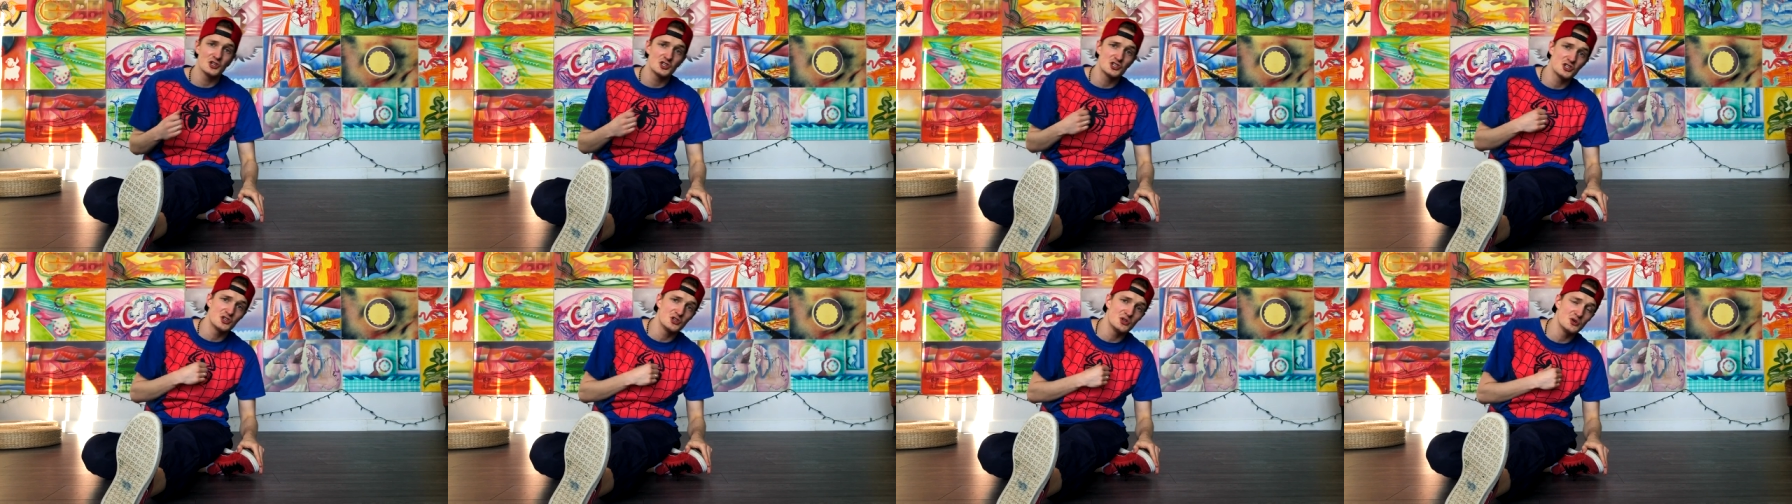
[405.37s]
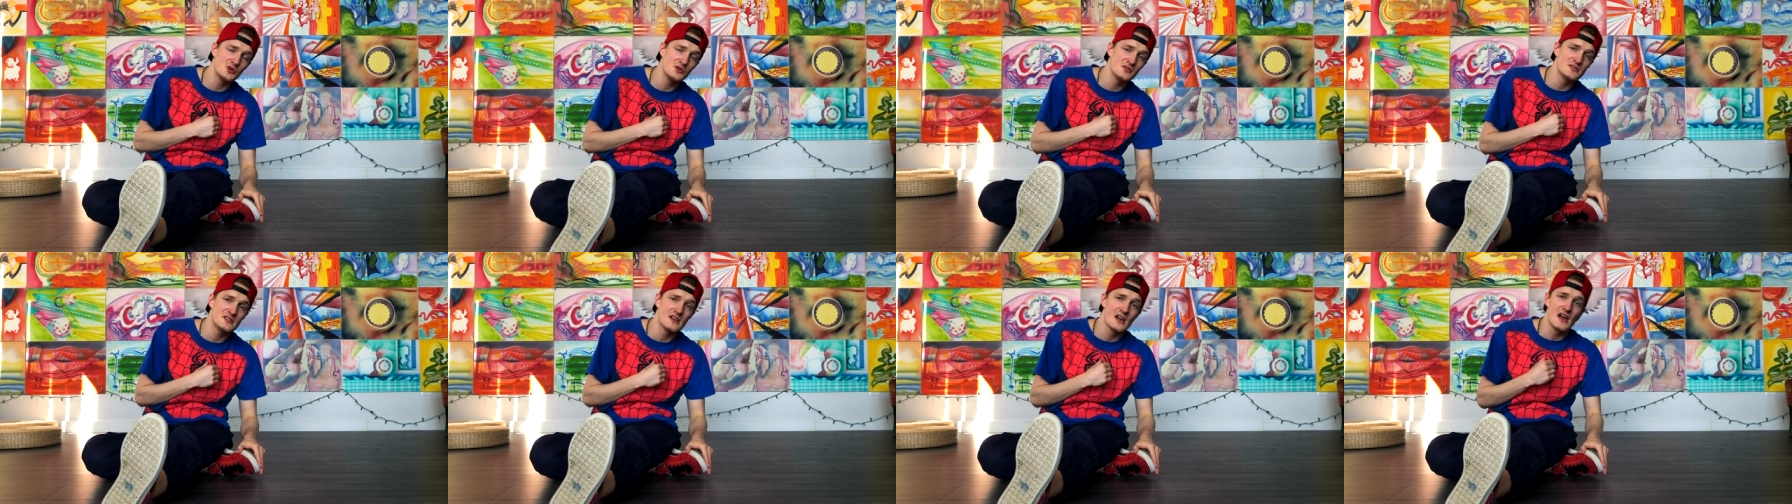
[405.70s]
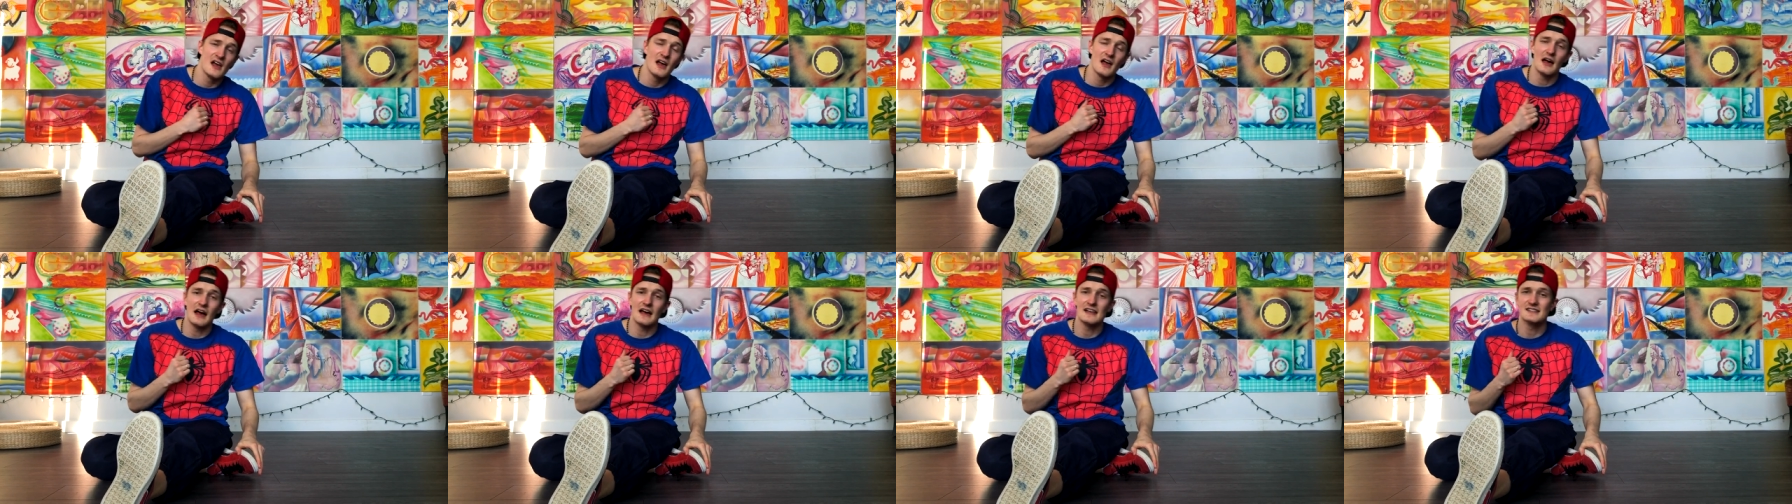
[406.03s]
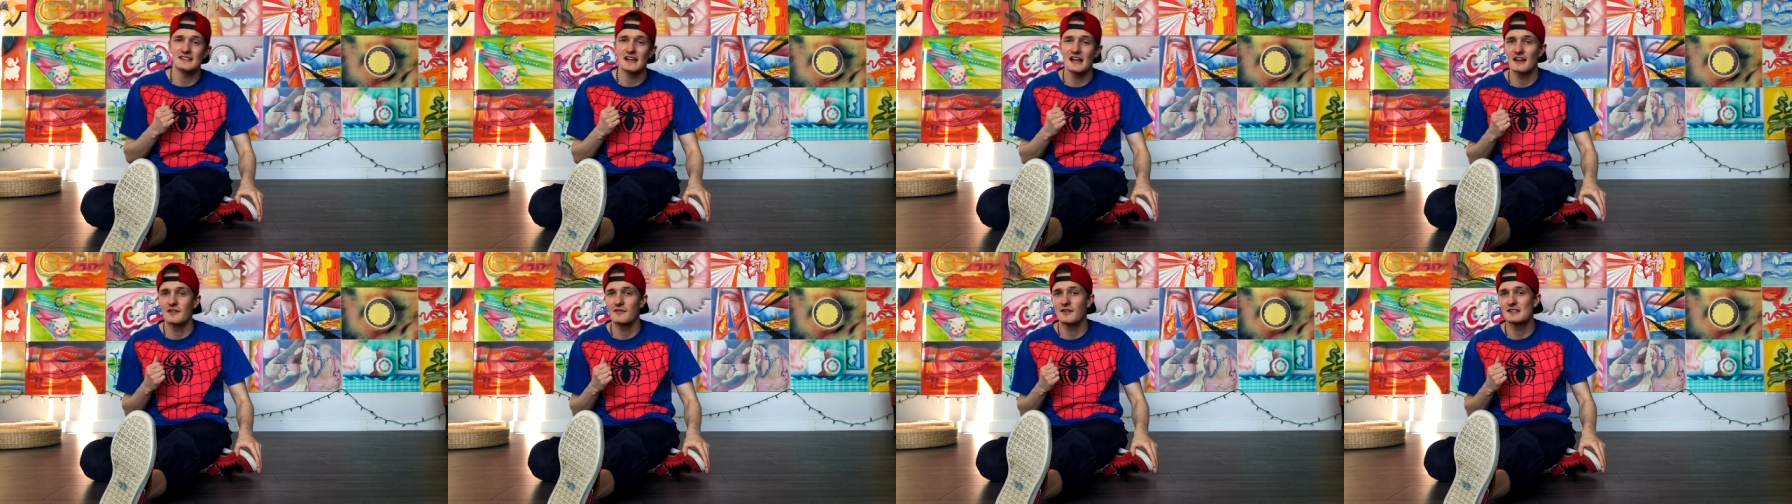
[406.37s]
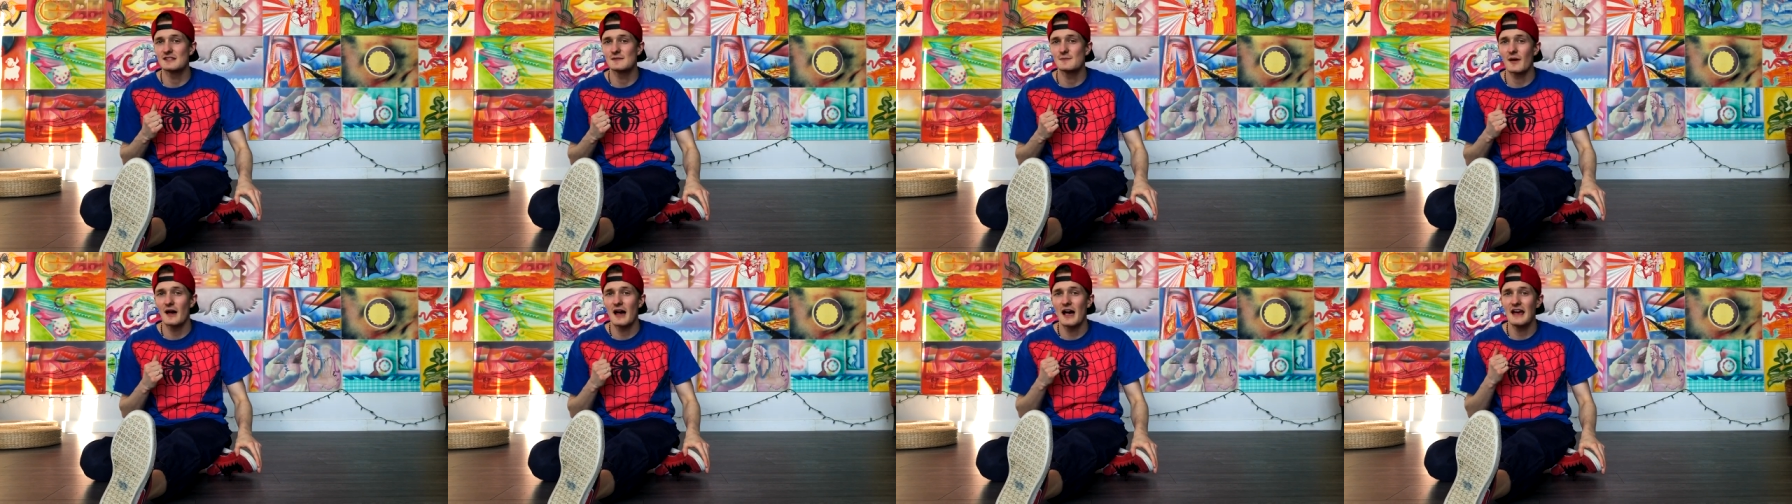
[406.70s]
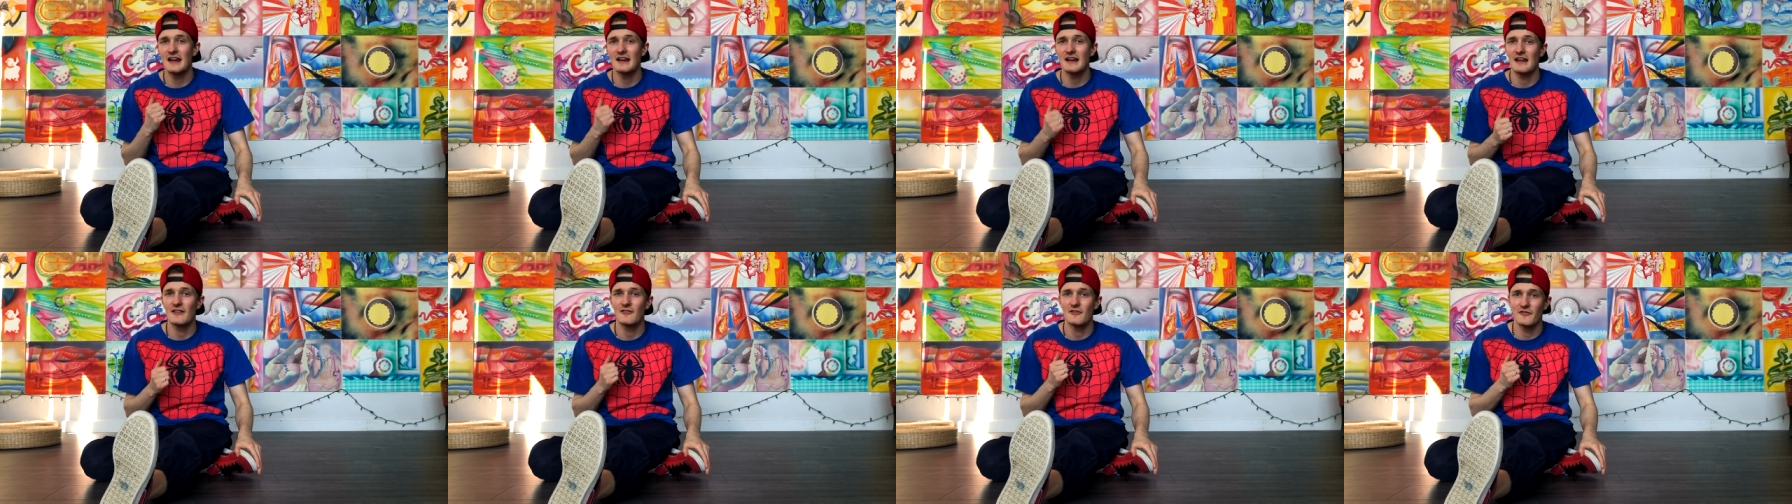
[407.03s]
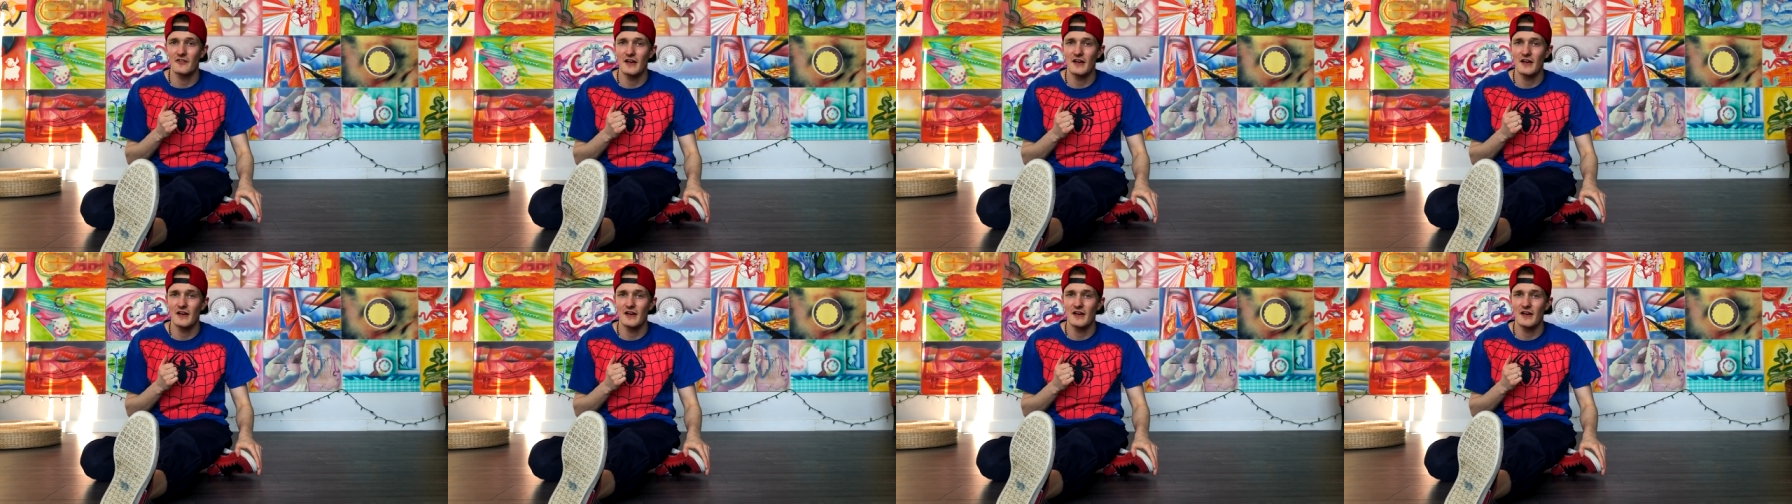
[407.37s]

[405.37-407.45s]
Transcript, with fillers: you choose a side of your spine and